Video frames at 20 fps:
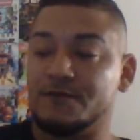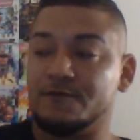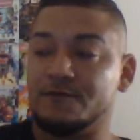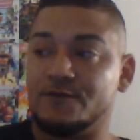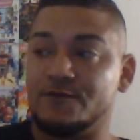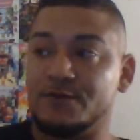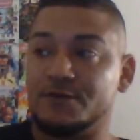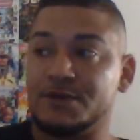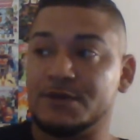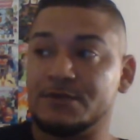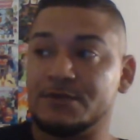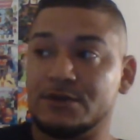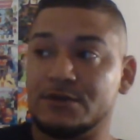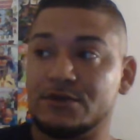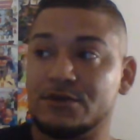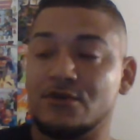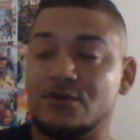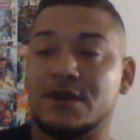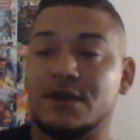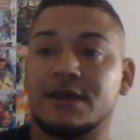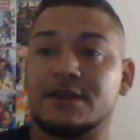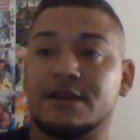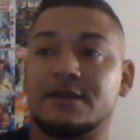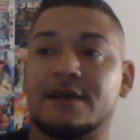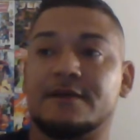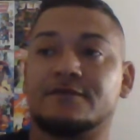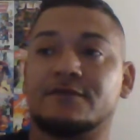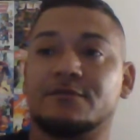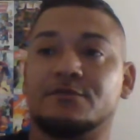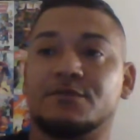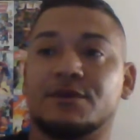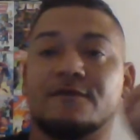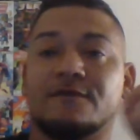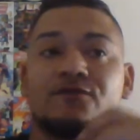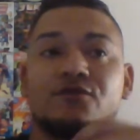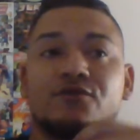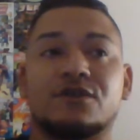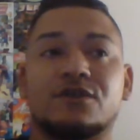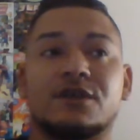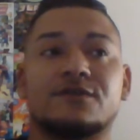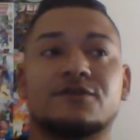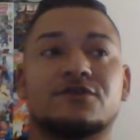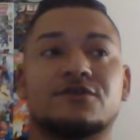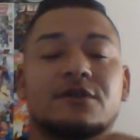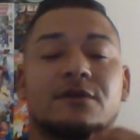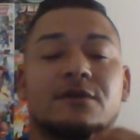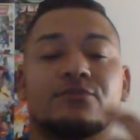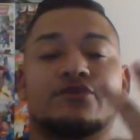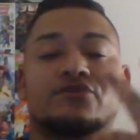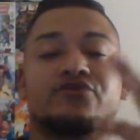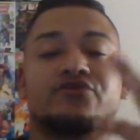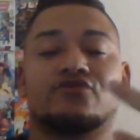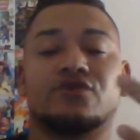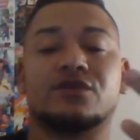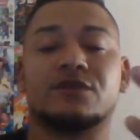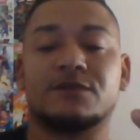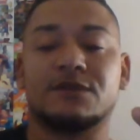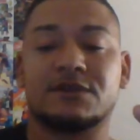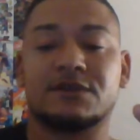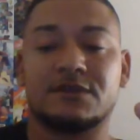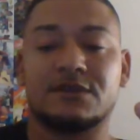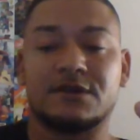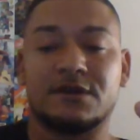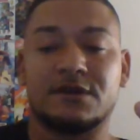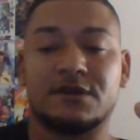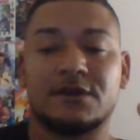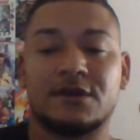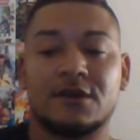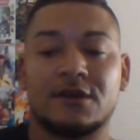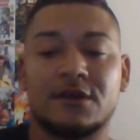people to go ahead and have to pay for another separate streaming site,